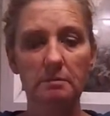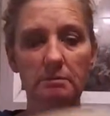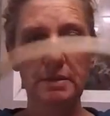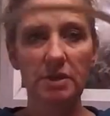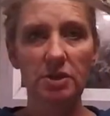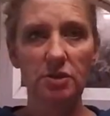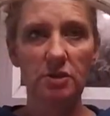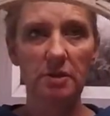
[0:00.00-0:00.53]
be
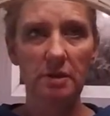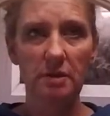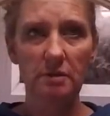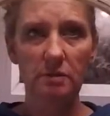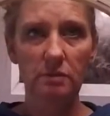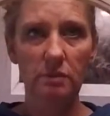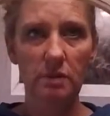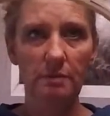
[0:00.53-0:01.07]
sure to
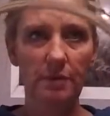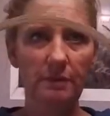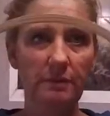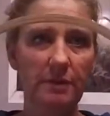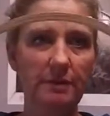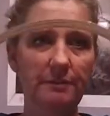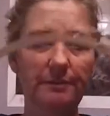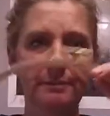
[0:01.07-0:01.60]
remove
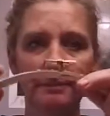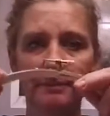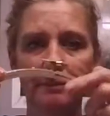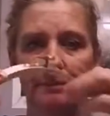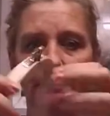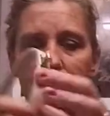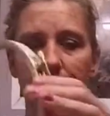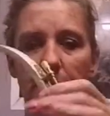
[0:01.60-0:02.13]
it.
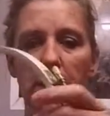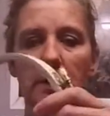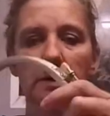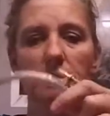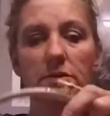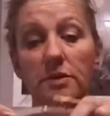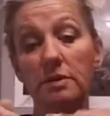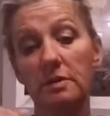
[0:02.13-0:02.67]

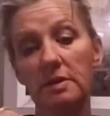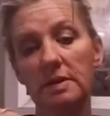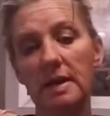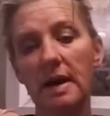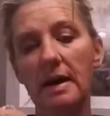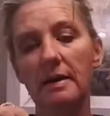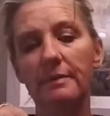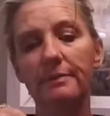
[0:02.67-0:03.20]
So there's
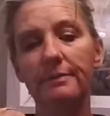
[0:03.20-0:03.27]
that.